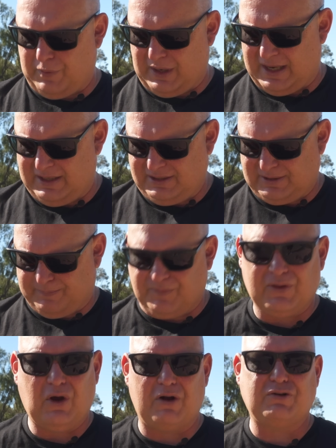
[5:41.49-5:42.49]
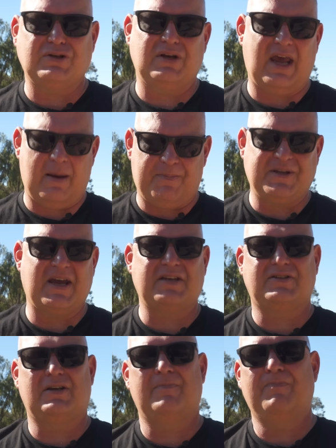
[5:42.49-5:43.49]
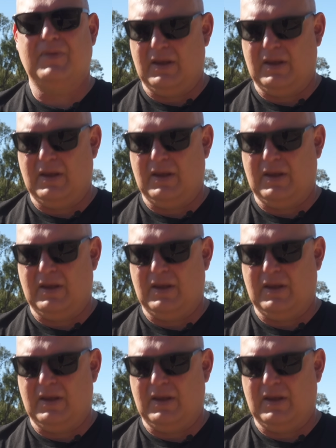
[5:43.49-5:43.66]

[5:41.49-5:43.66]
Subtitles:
release, nitrogen and potassium